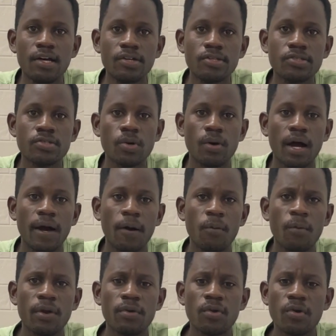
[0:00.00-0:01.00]
So
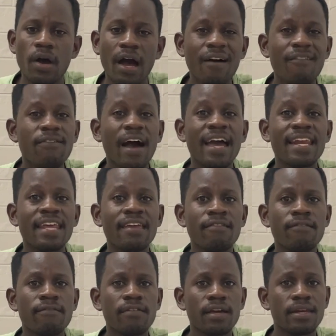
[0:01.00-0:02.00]
when you have an
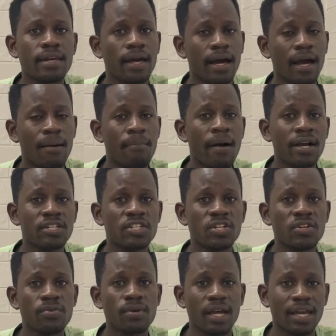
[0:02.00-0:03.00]
invader, a
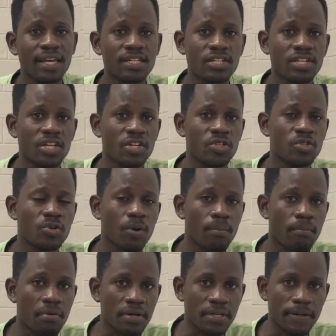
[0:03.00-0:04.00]
bacteria getting into your
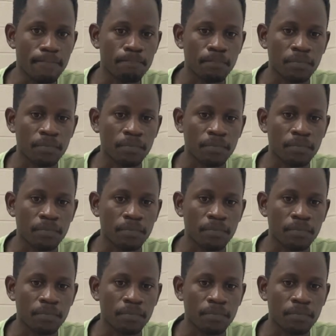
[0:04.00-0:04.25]
body,